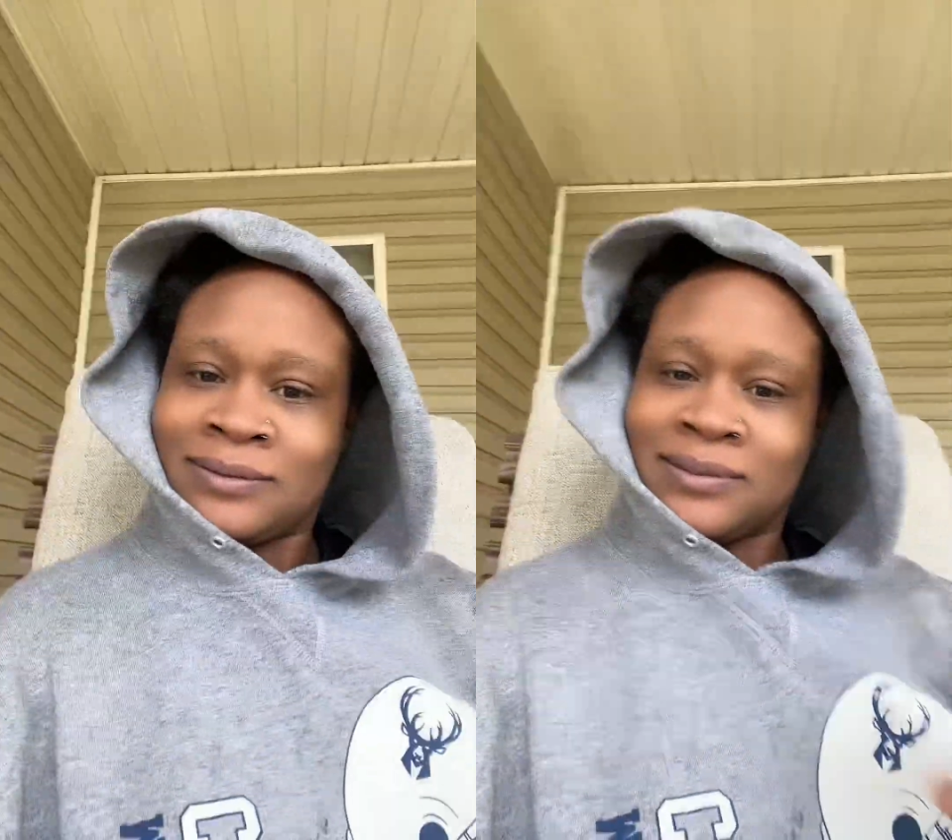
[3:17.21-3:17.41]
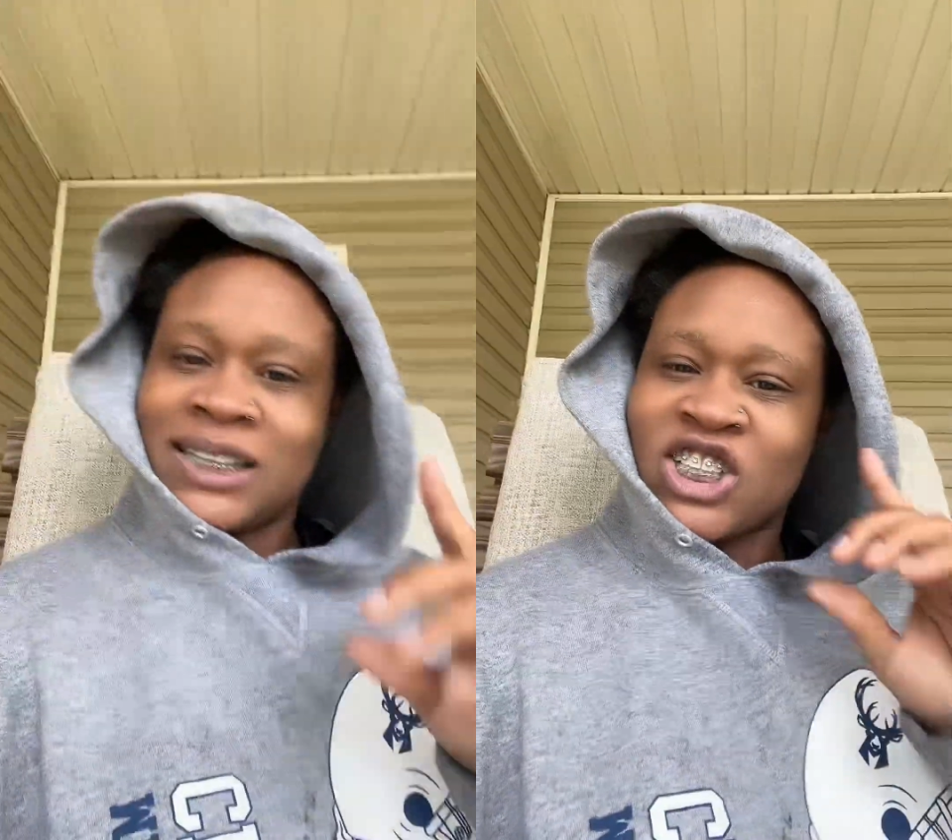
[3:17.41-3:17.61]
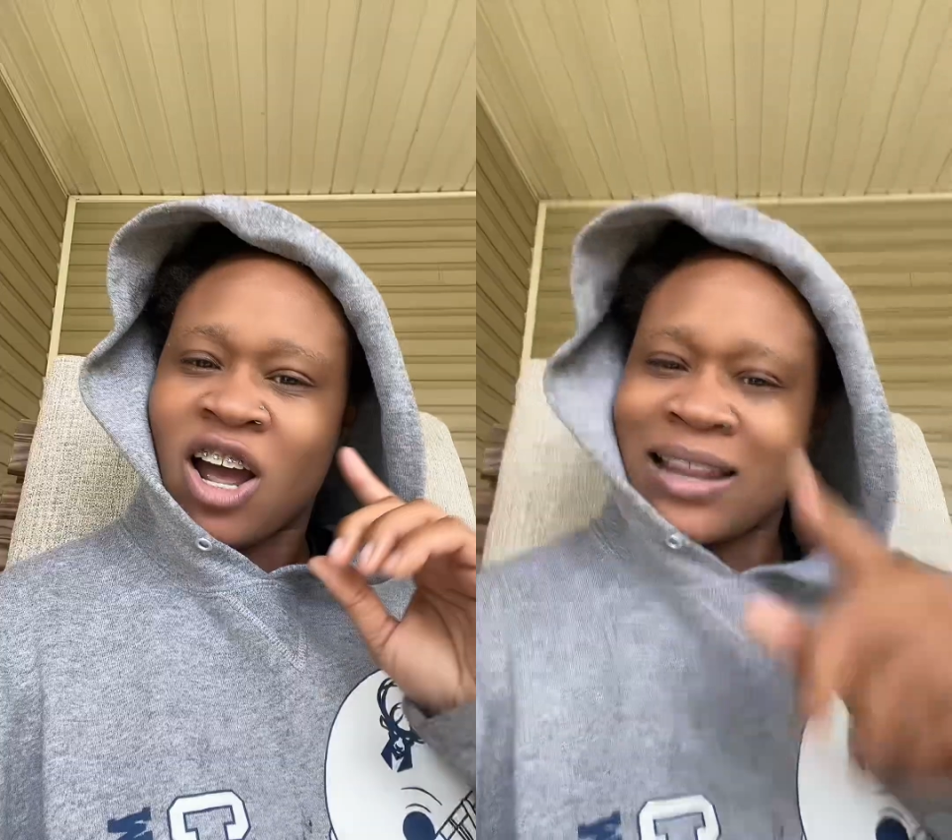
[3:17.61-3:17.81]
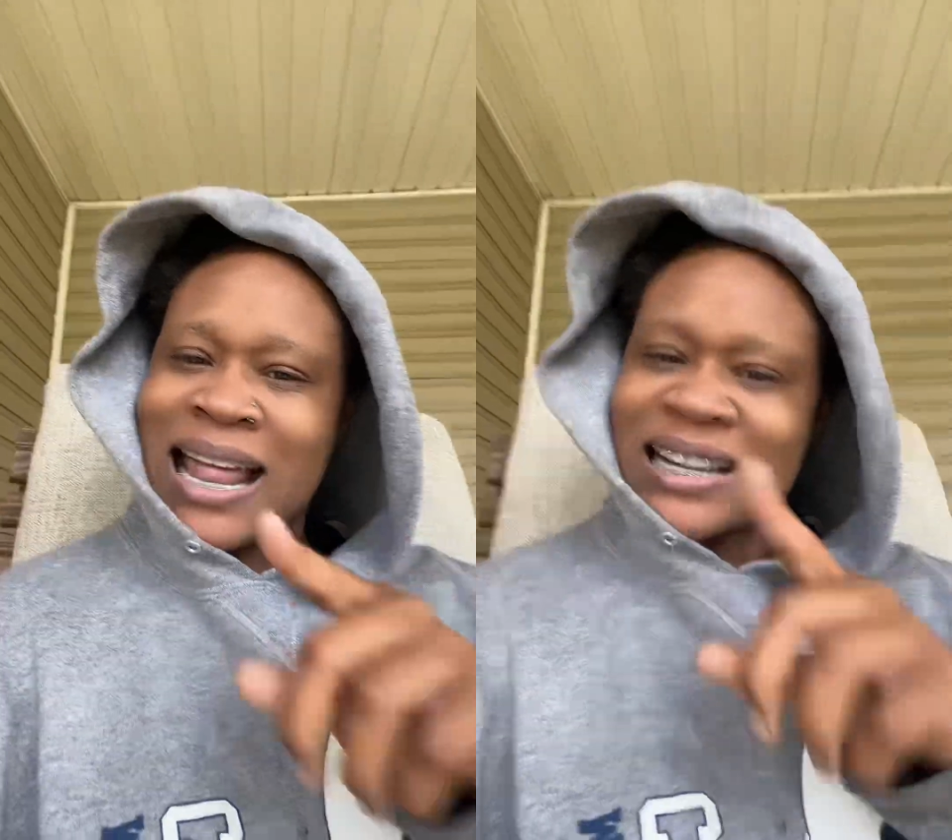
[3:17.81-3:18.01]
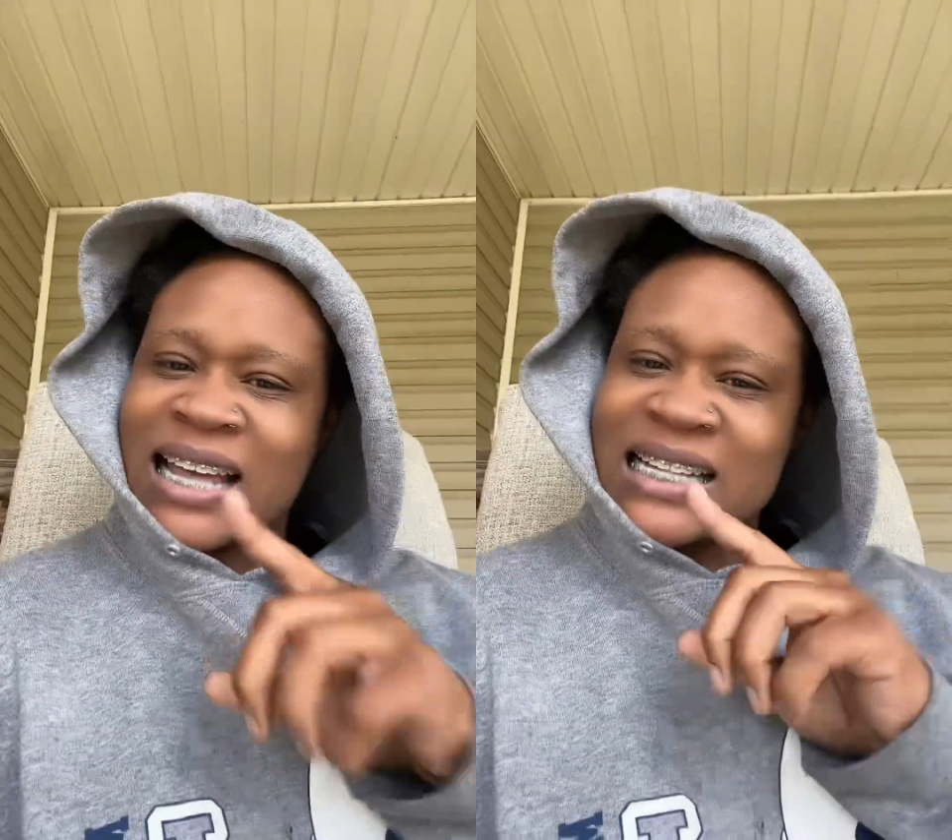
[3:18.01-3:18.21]
Did y'all
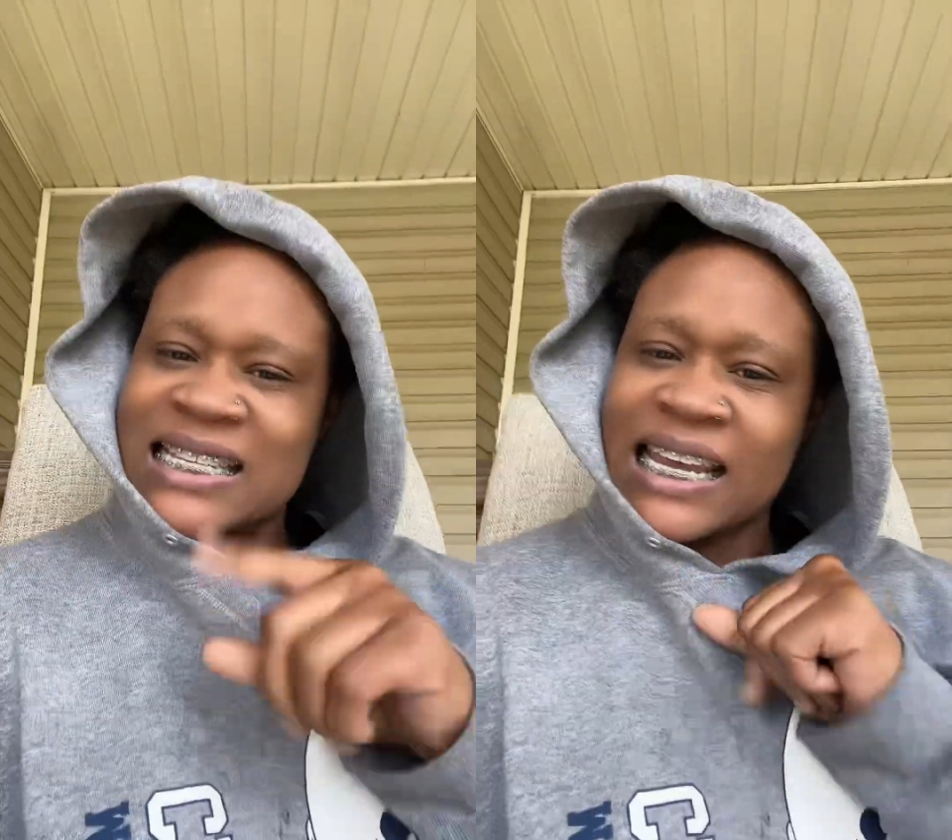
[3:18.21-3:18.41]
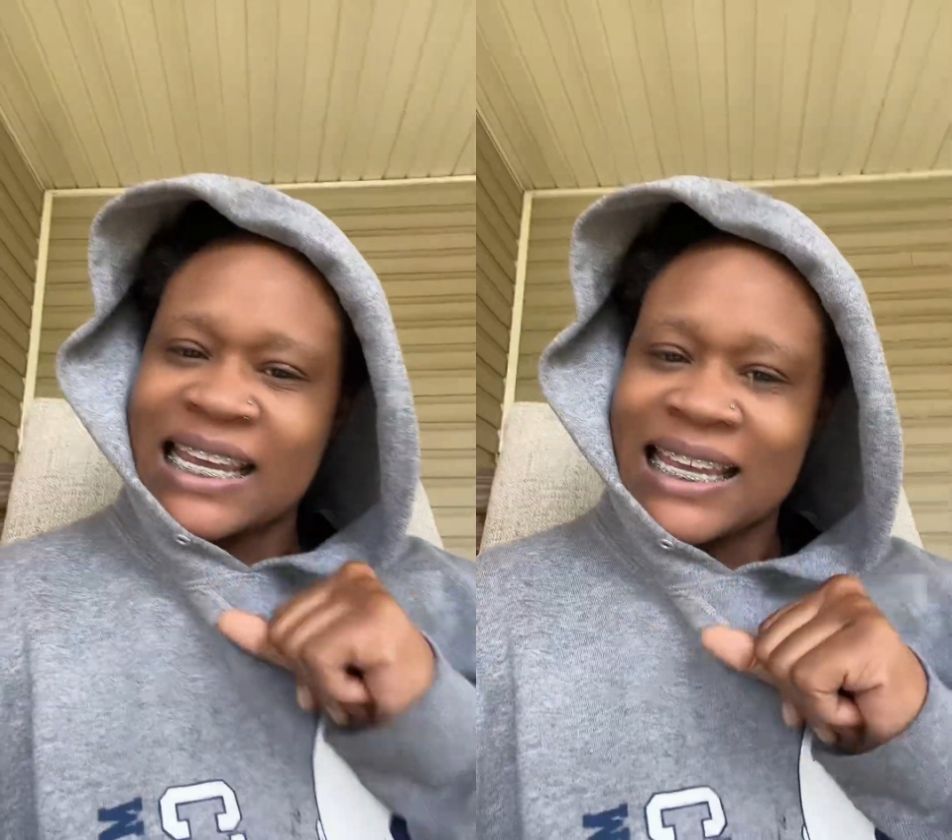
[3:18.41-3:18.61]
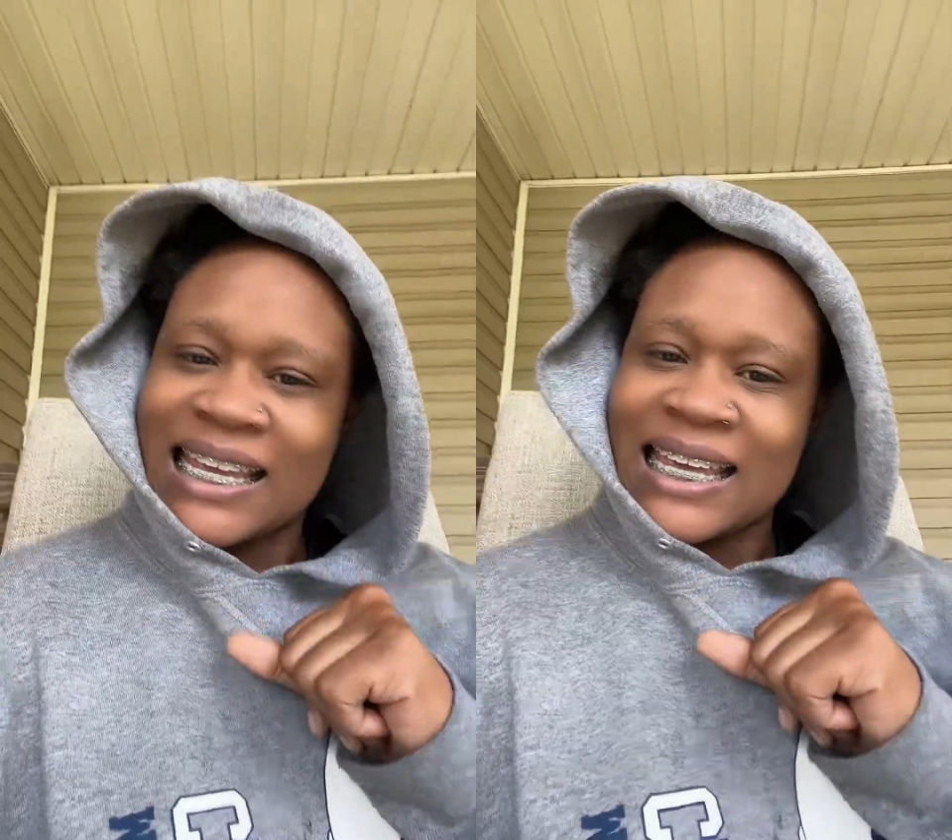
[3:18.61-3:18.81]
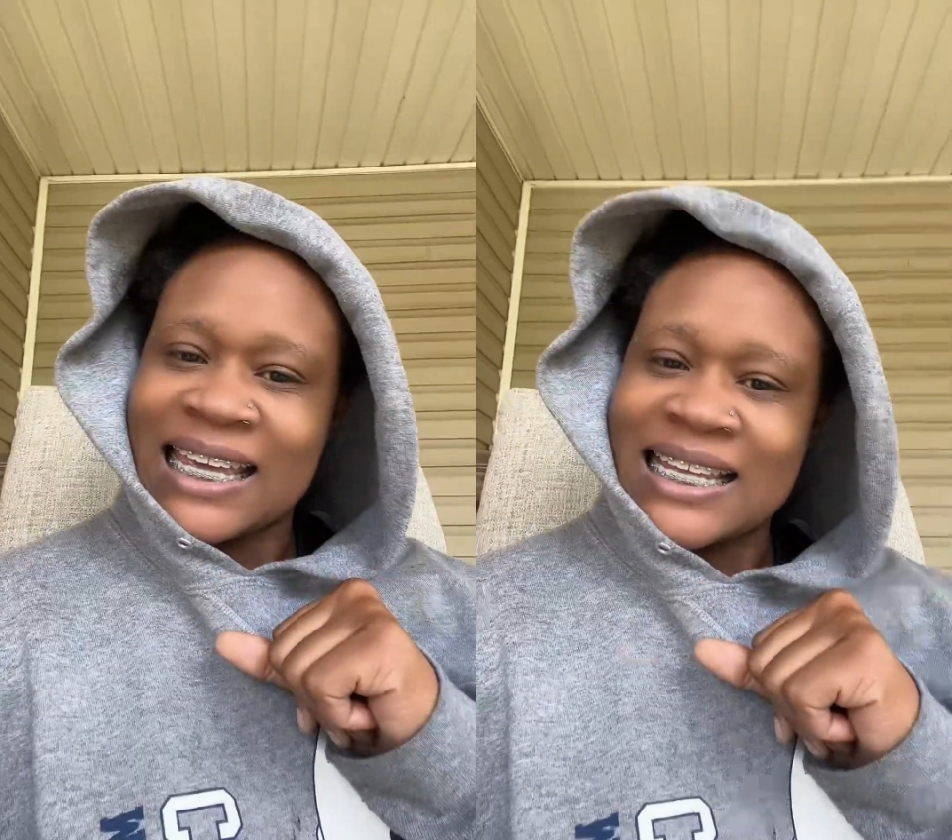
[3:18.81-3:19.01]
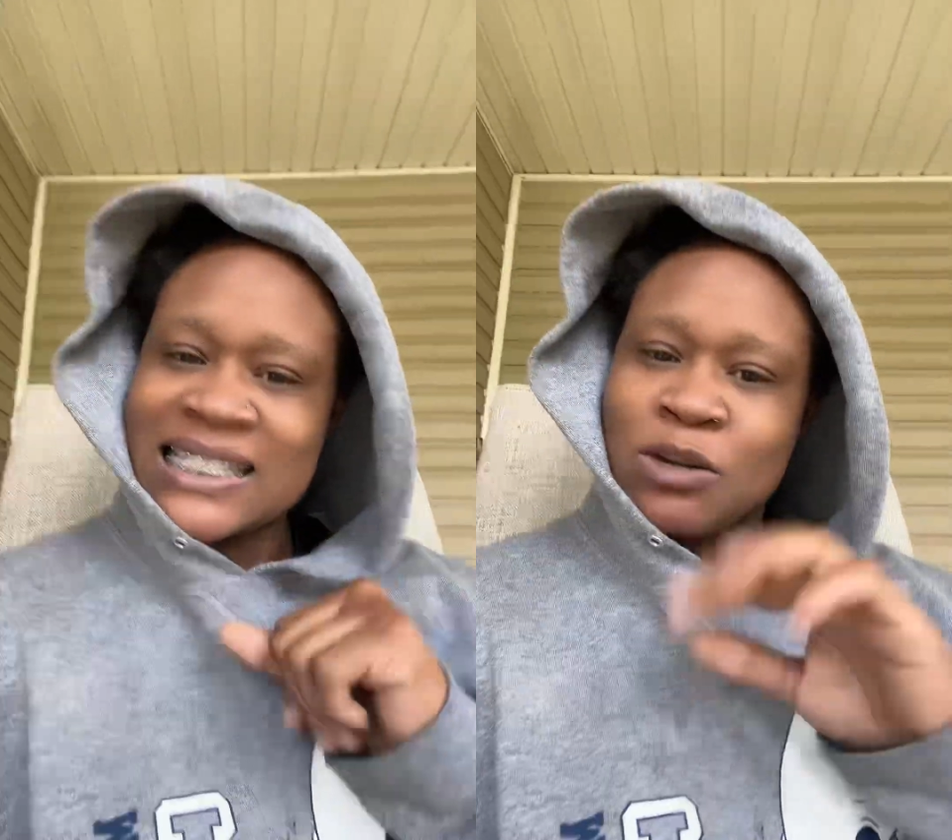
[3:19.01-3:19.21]
clock that tea? See,